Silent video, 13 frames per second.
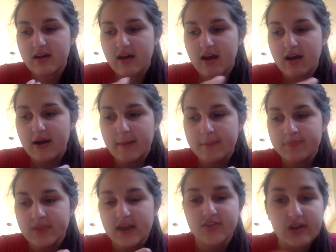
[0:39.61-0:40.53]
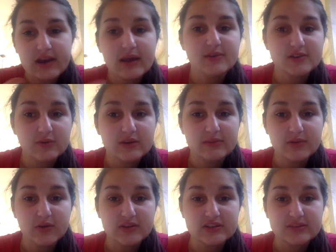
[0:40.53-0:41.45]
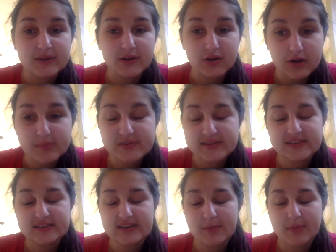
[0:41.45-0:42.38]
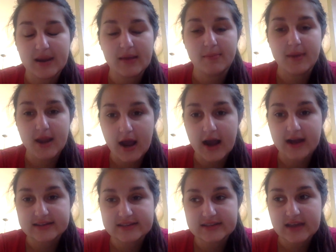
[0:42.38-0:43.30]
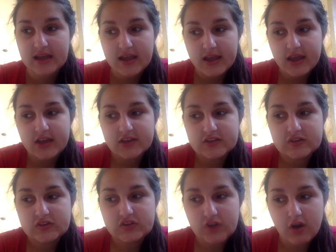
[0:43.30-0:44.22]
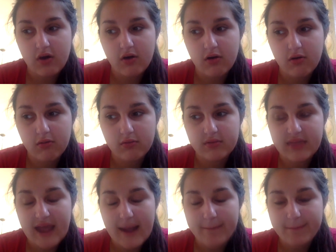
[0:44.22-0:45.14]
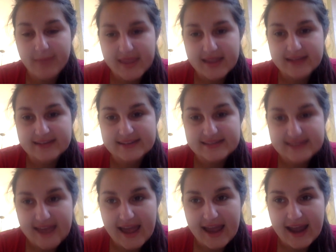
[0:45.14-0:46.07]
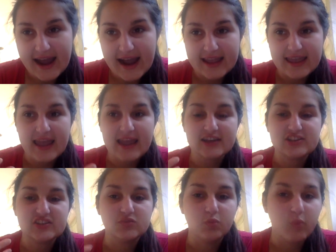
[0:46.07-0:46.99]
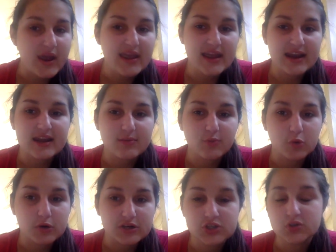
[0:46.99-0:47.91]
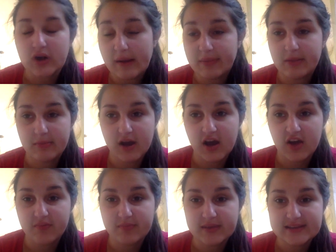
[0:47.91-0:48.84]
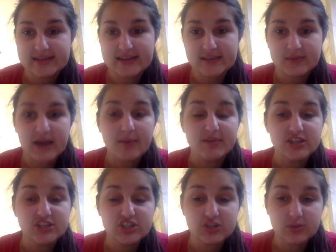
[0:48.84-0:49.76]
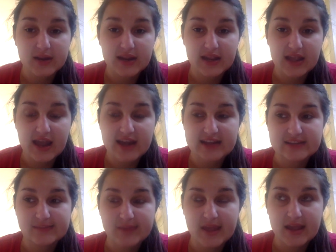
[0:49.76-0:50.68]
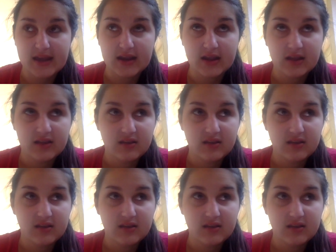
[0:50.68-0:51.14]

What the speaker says: I thought I was going to be going to the American Girl Place this year, but I'm not. So that being said, I can't just wait anymore to drop them off because that's what I've been doing. And it's been